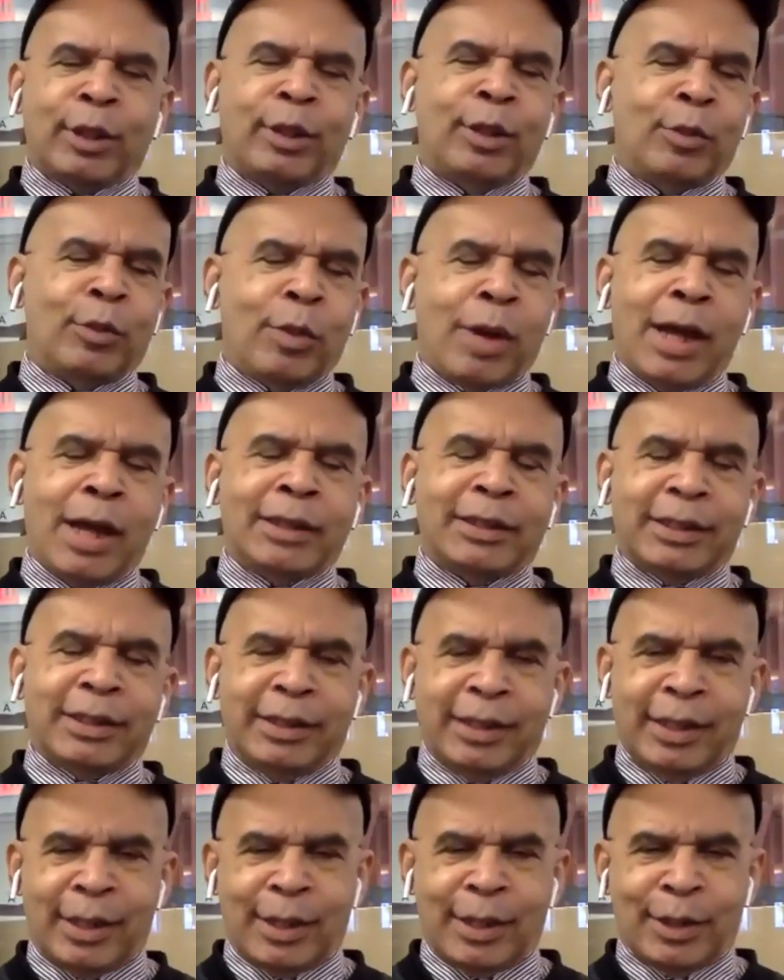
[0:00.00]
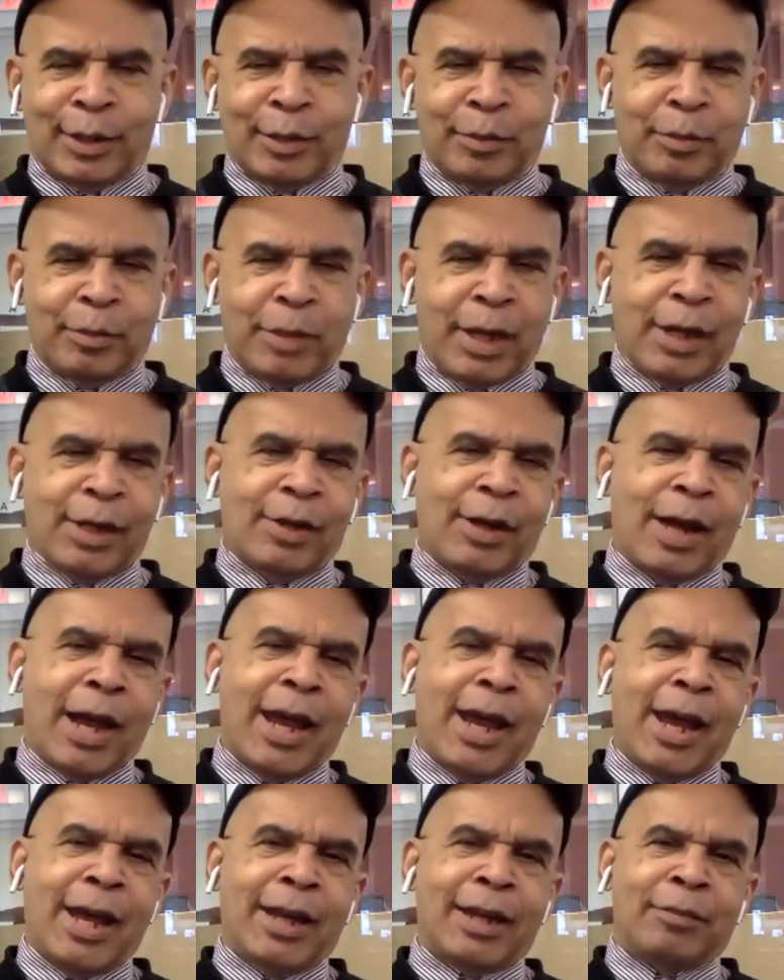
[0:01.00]
was in the YCL, Michael,
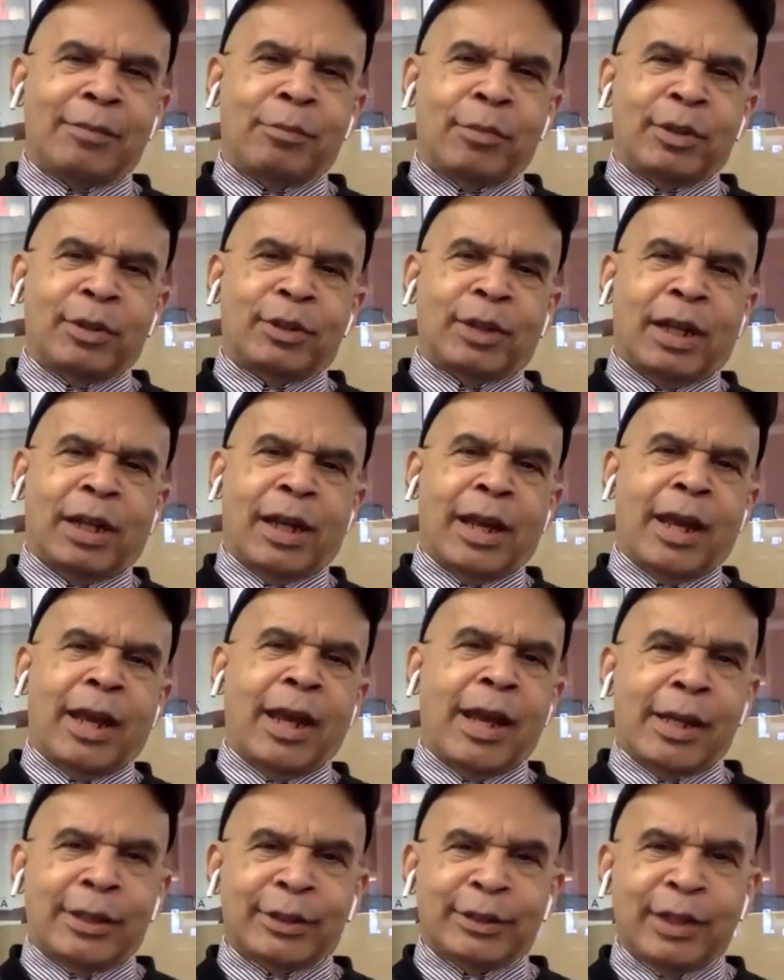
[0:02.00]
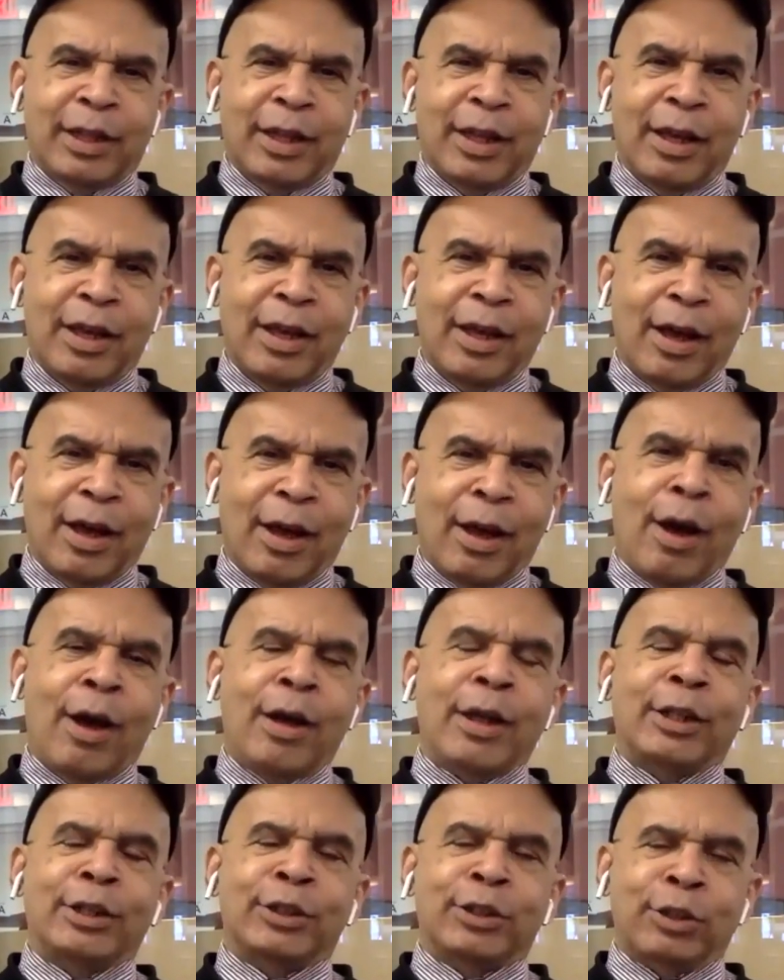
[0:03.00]
I had a class
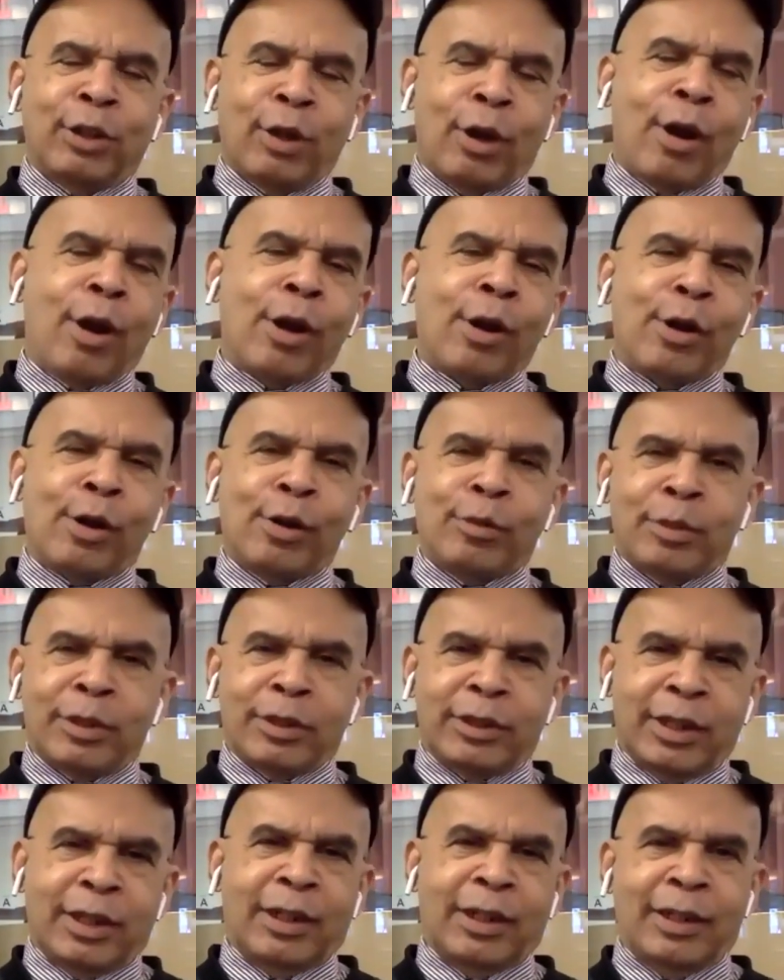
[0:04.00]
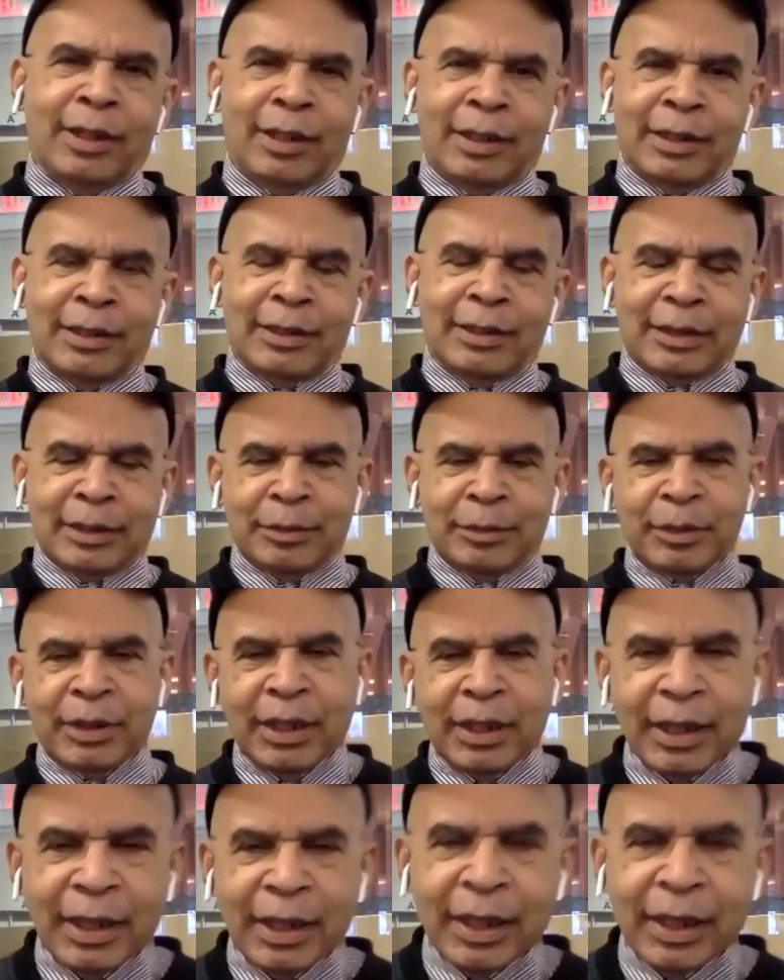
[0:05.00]
on historical materialism.